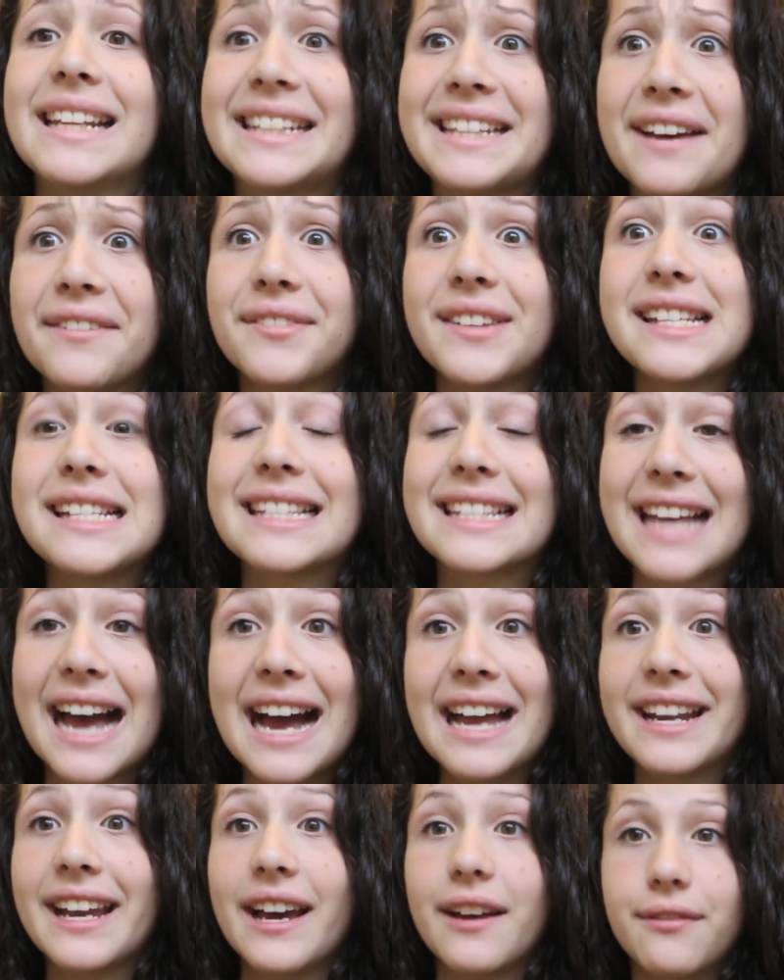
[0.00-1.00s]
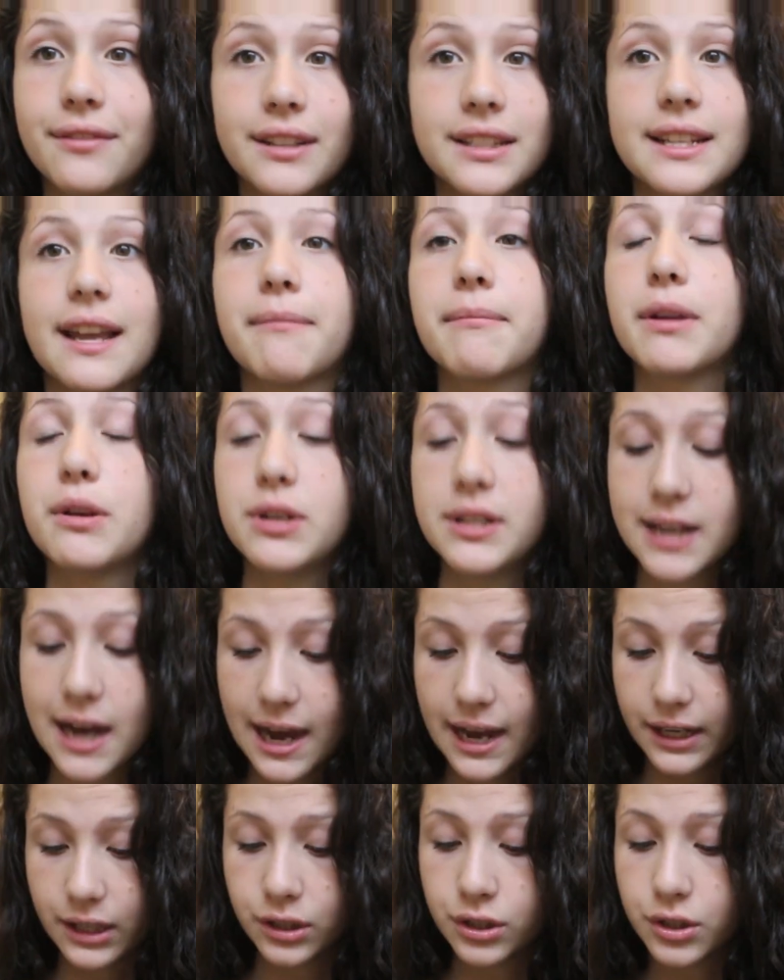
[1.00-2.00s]
Definitely skydive, because I've been
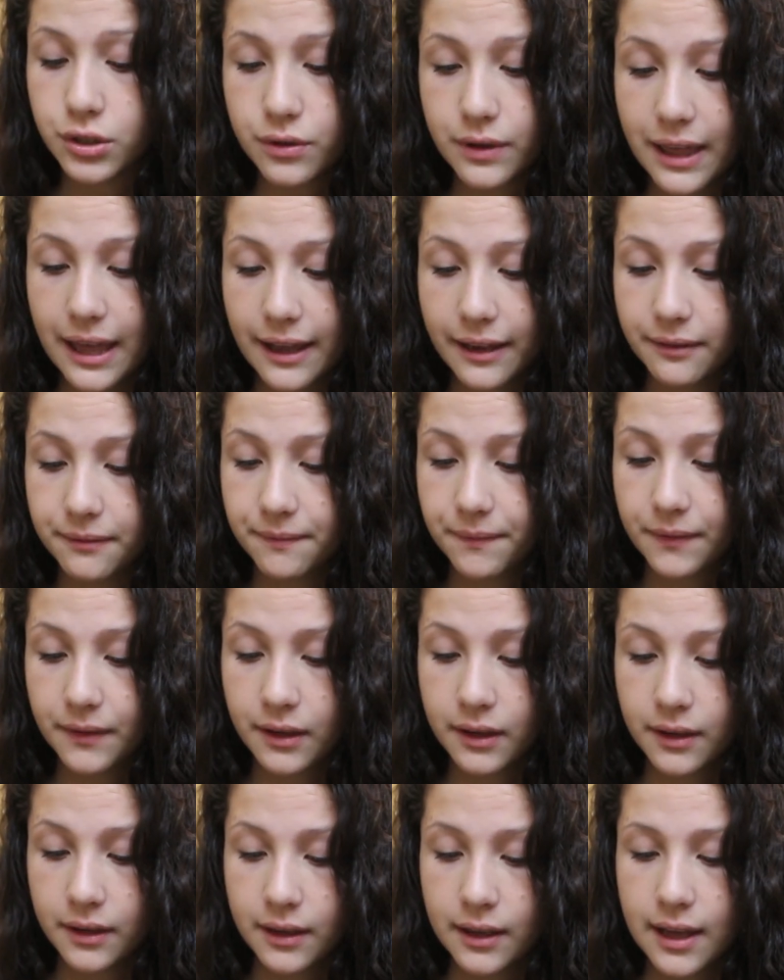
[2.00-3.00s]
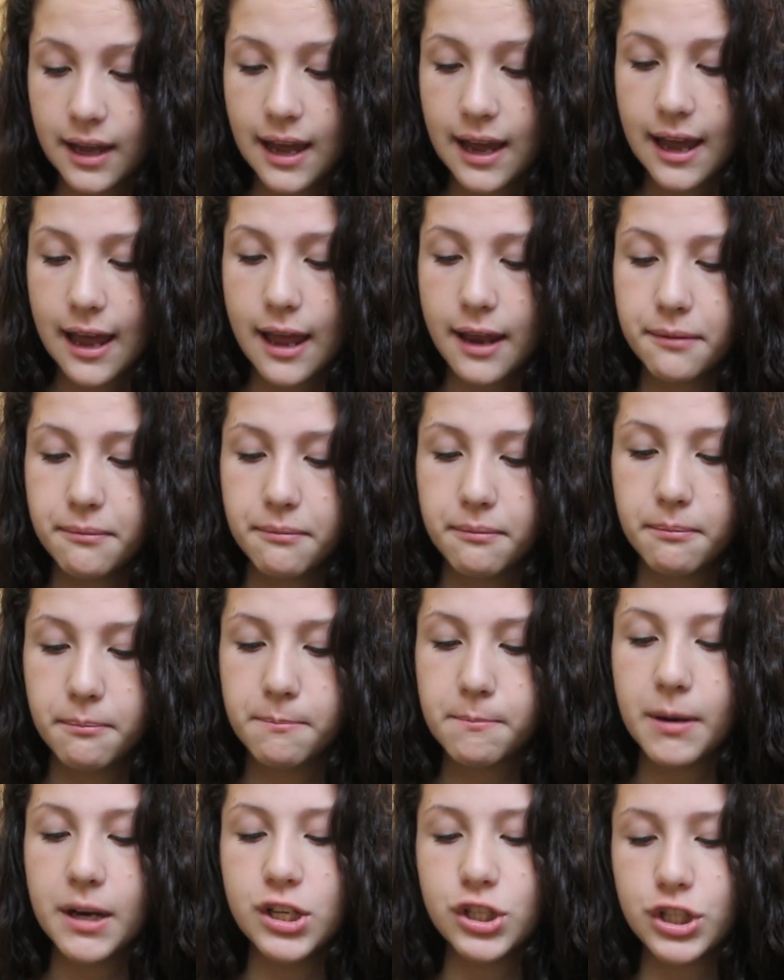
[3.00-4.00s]
dying to do that. And
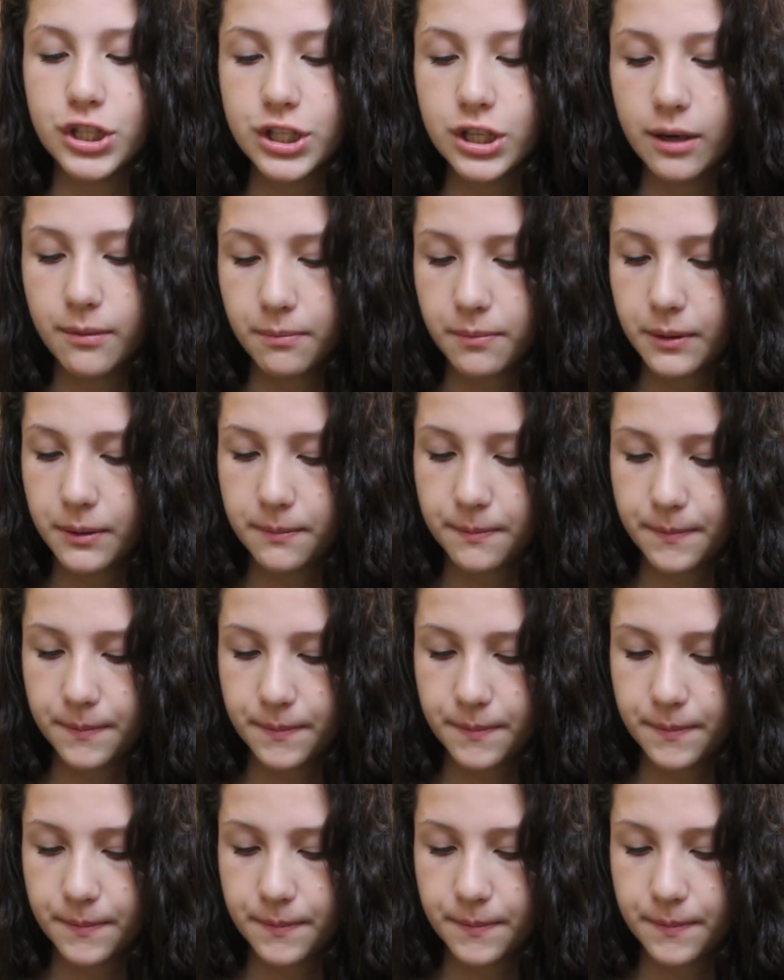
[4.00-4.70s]
bungee jump.